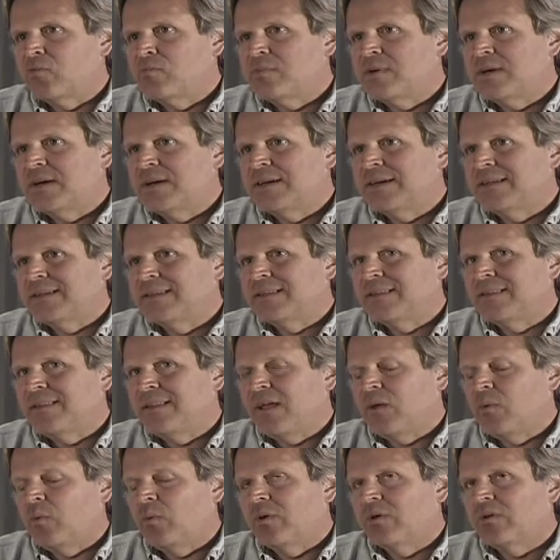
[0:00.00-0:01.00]
but
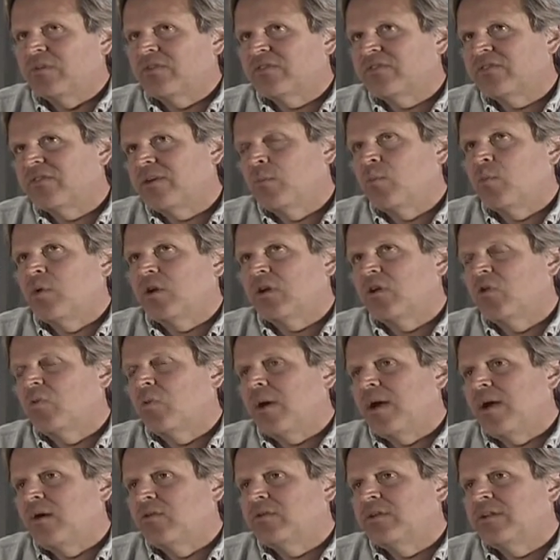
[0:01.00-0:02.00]
they were somewhat
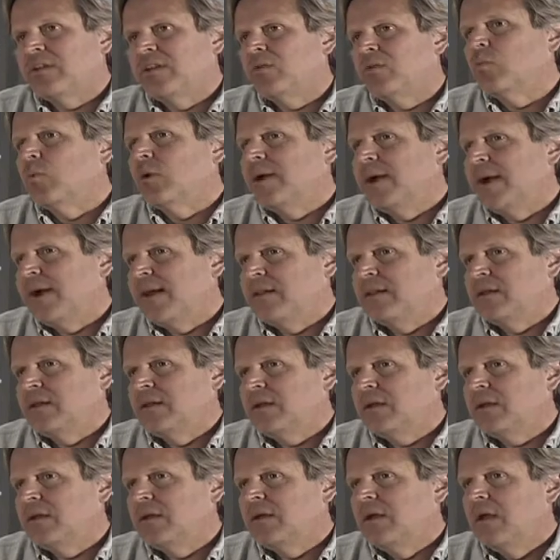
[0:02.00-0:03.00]
grounded
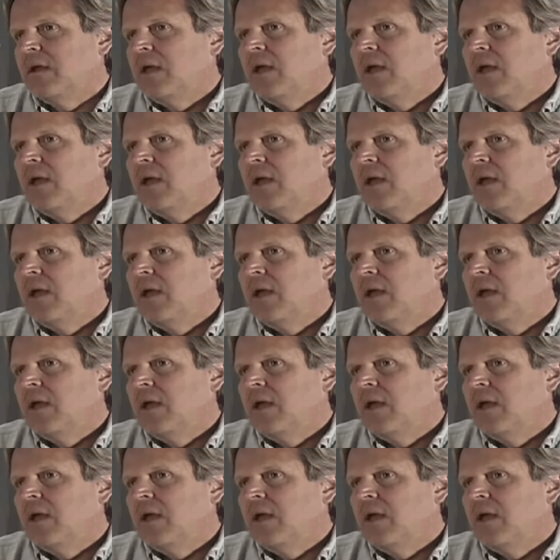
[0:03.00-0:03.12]
reality.